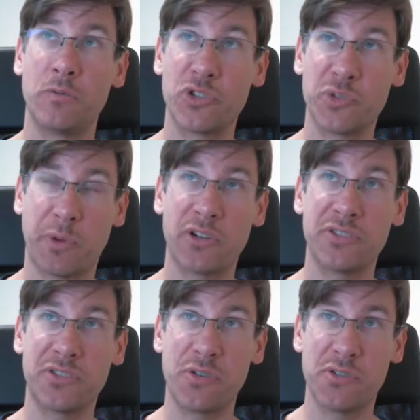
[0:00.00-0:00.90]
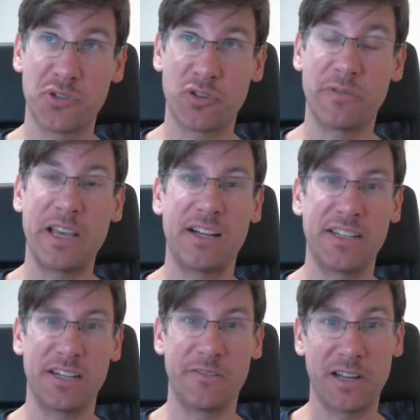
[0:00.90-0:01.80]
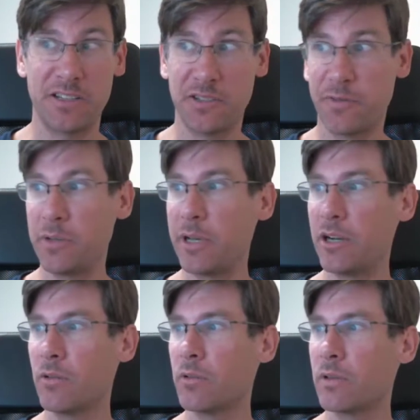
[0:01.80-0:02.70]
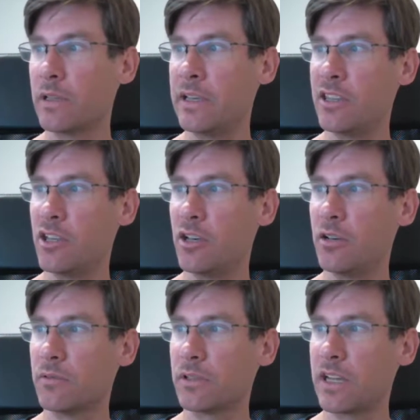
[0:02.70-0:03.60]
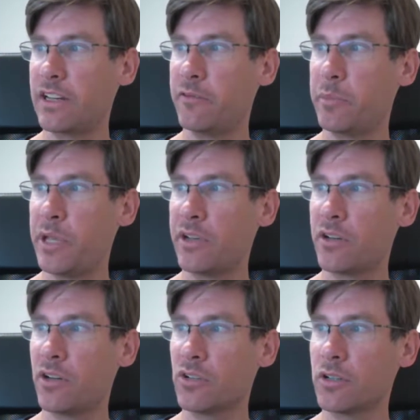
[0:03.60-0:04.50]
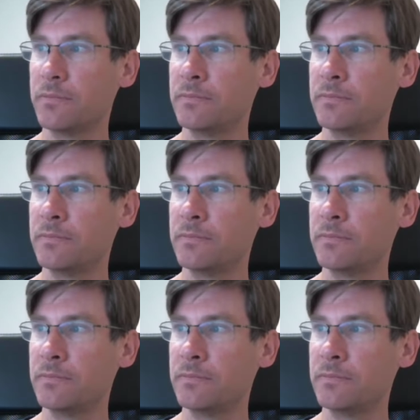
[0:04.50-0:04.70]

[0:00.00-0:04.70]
respondents to the survey identified as female in the kind of pink color.